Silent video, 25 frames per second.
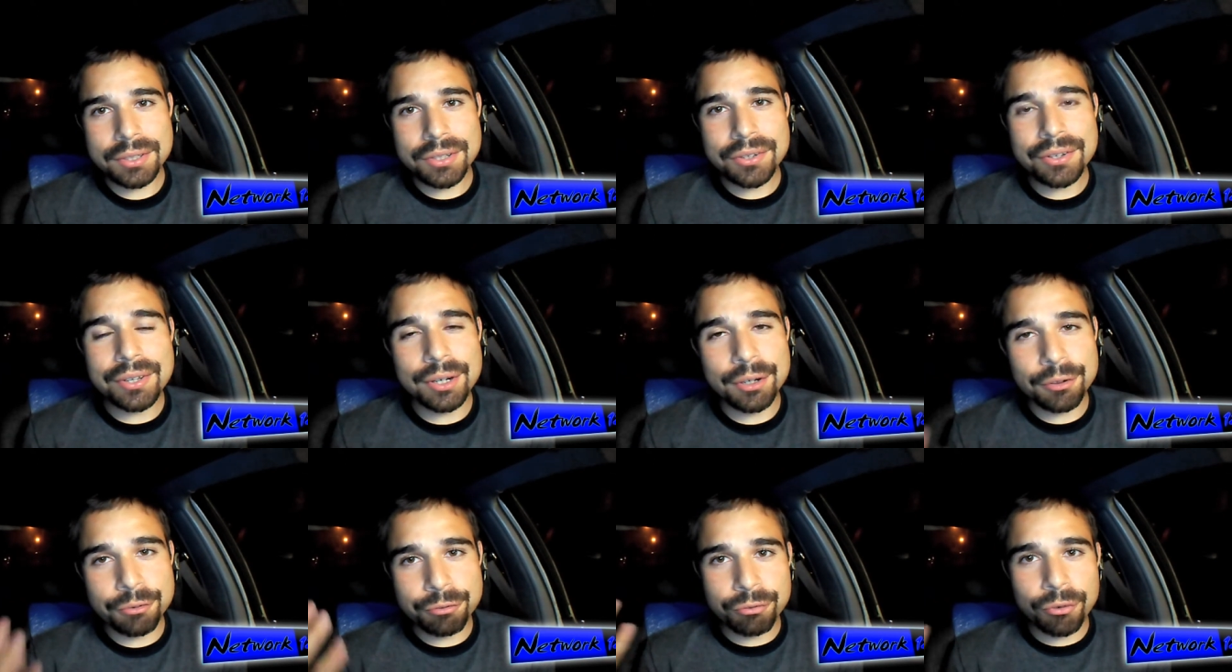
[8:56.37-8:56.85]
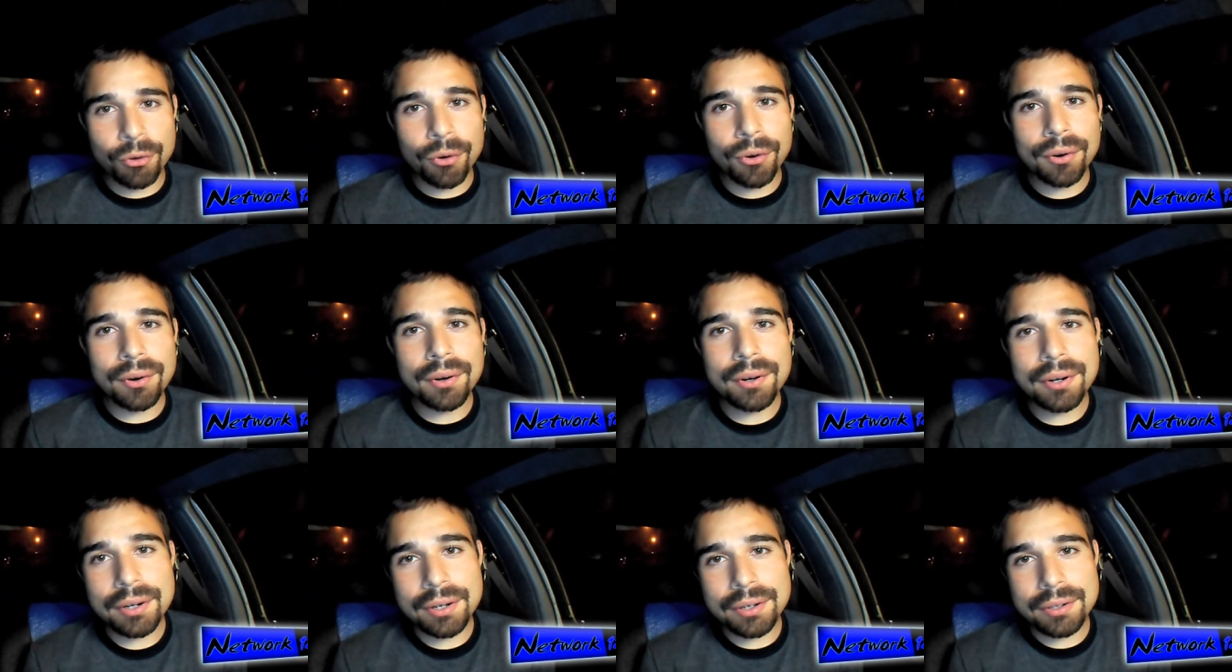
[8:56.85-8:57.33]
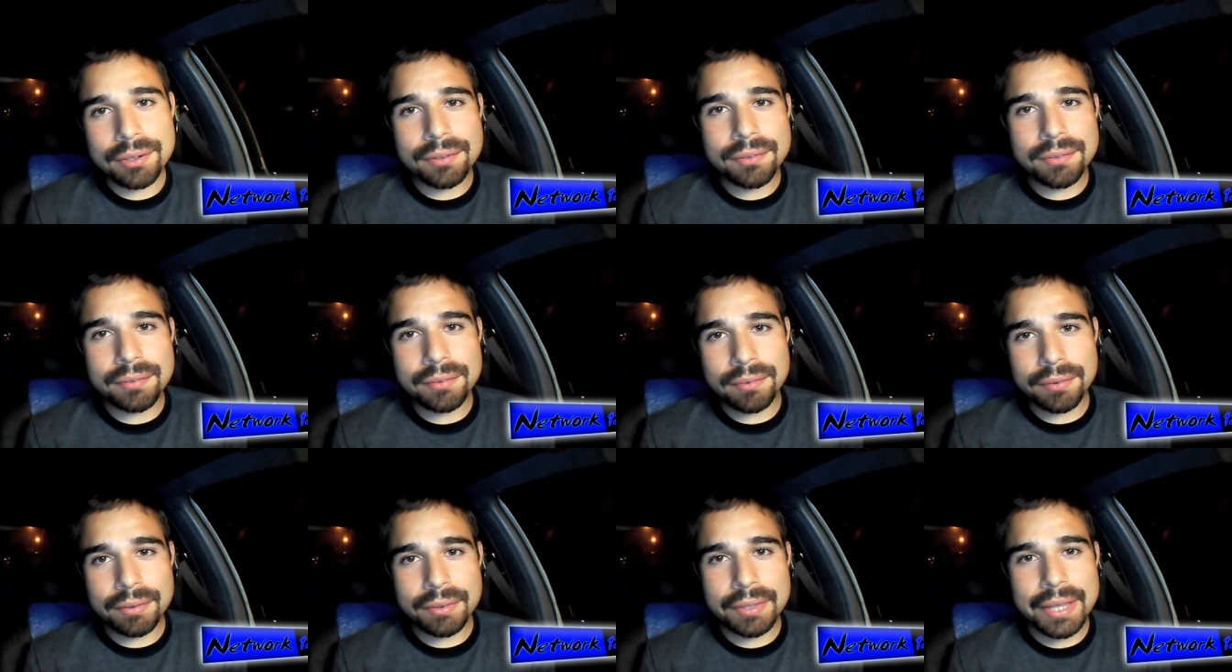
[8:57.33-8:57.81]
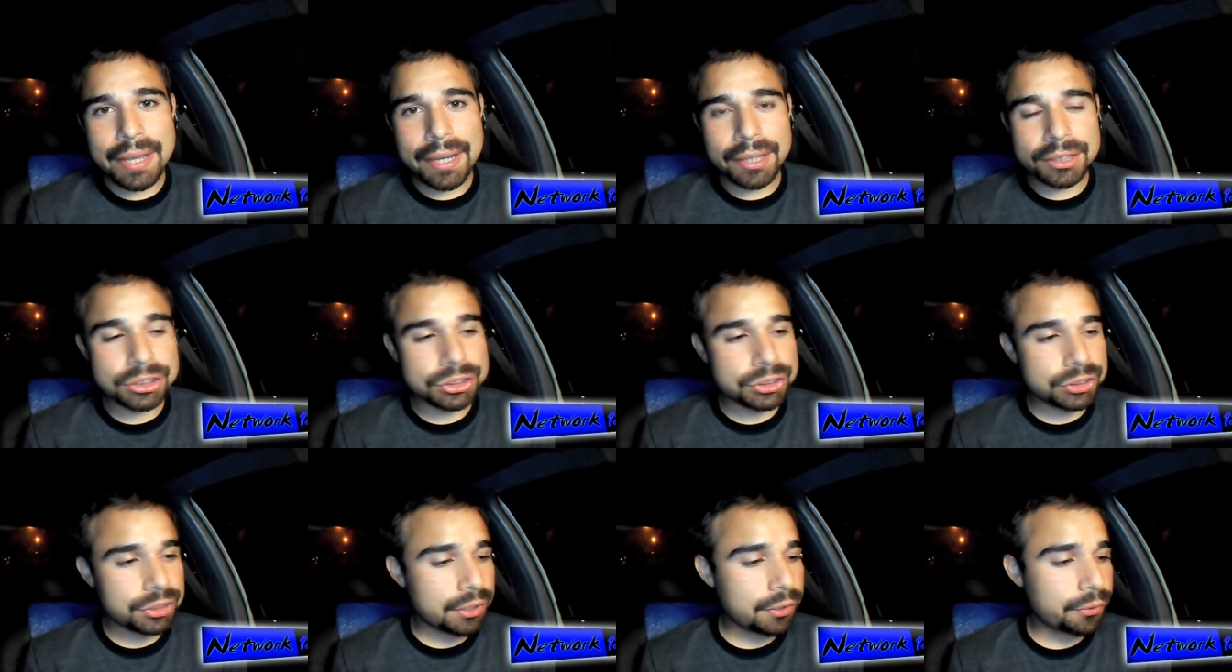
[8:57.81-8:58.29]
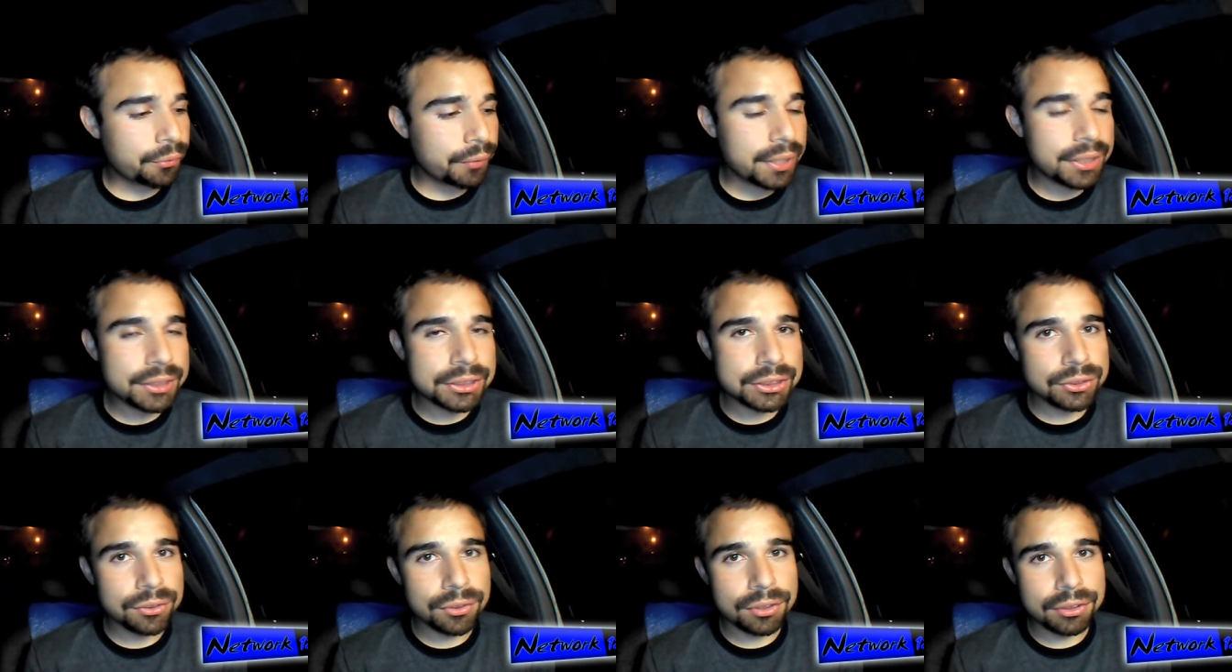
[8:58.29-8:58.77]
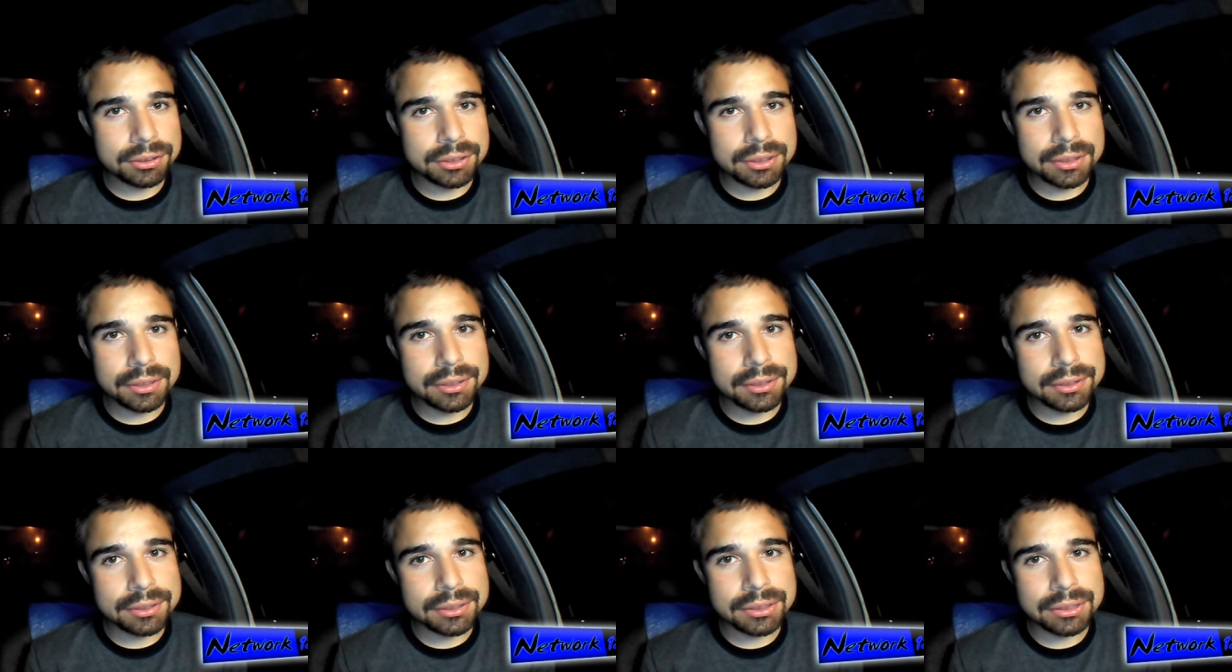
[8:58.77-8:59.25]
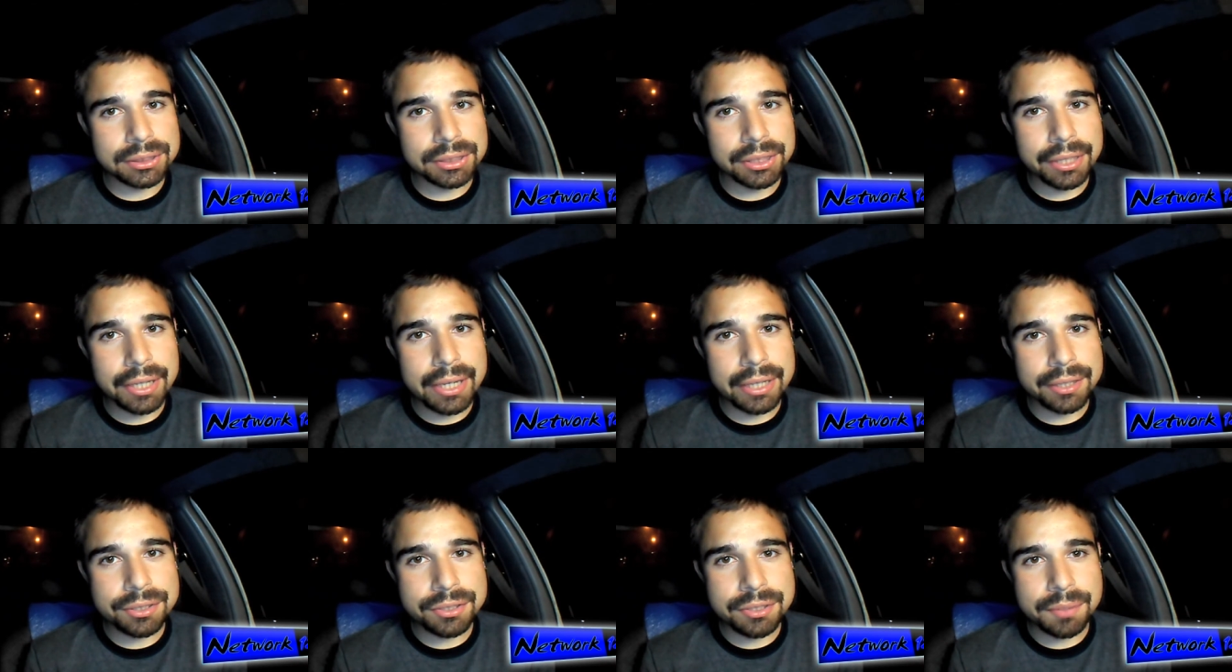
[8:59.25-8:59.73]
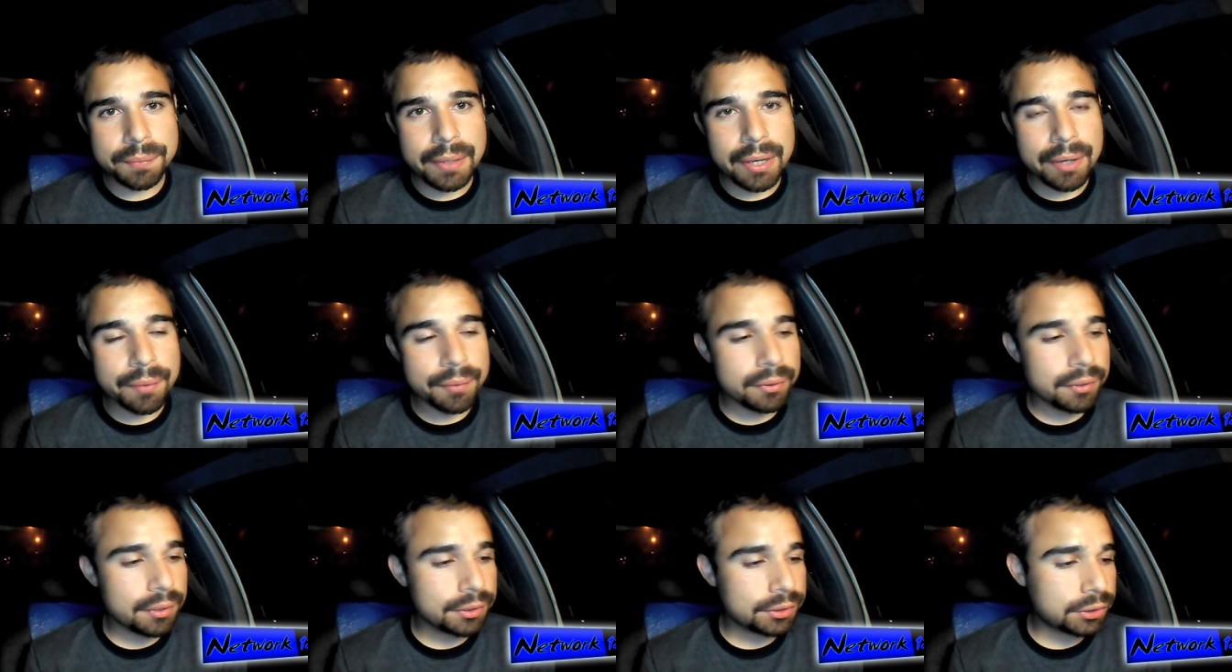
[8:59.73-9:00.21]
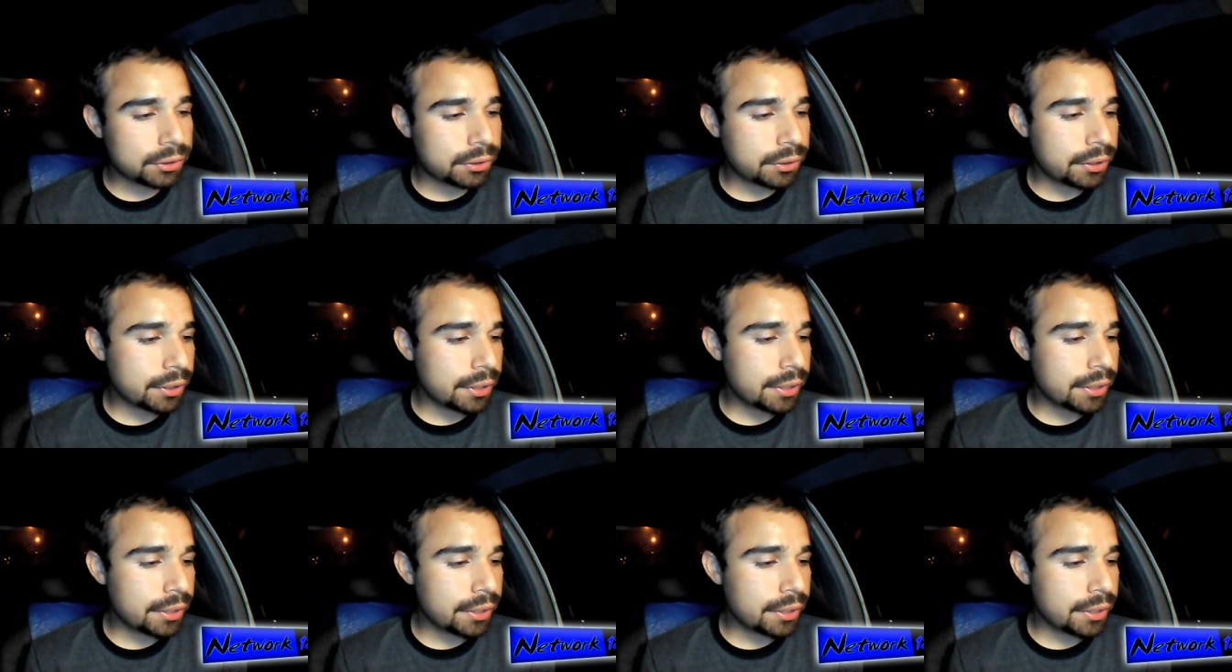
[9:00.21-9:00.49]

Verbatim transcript: you can afford the extra resources to, to be able to,